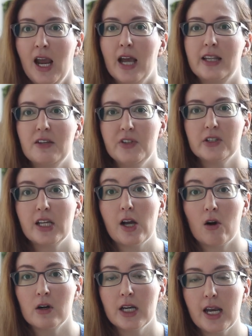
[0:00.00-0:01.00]
And they feel they
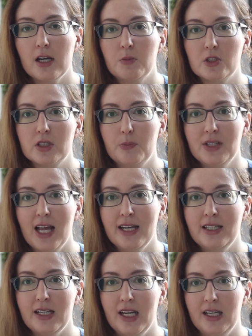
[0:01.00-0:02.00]
aren't able to
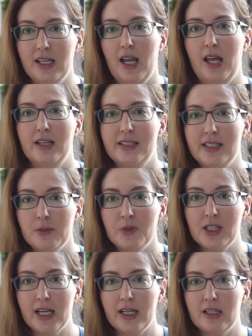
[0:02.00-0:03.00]
blend in and
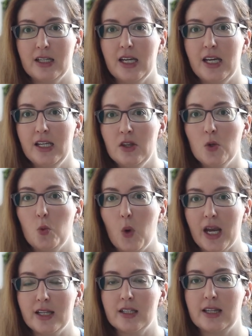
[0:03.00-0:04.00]
assimilate in the
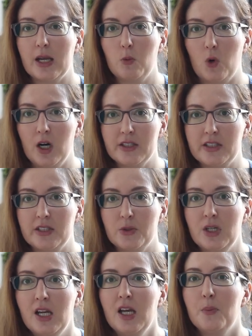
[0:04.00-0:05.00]
way that they want
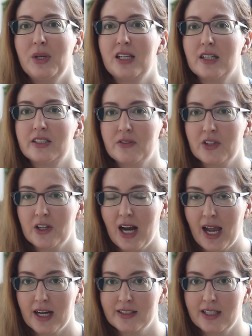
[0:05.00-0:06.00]
to because of their
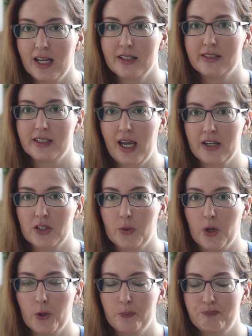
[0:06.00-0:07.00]
accents, end
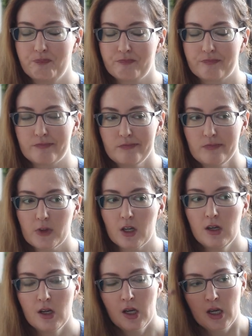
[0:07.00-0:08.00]
quote.
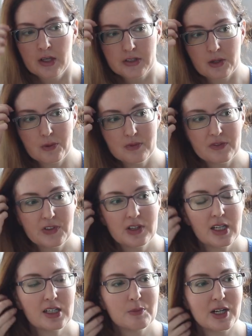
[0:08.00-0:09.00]
So if you
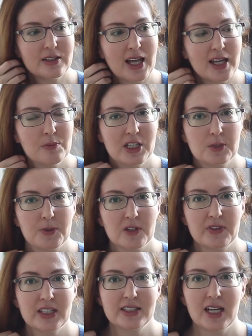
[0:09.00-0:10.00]
think about that, it makes
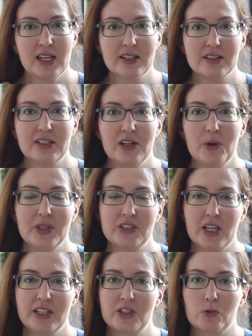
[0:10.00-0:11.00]
perfect sense. You know, it's,
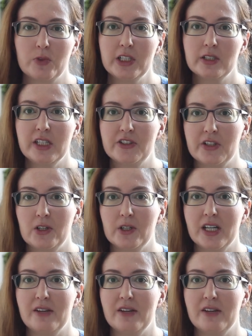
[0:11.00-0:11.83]
it's a real concern.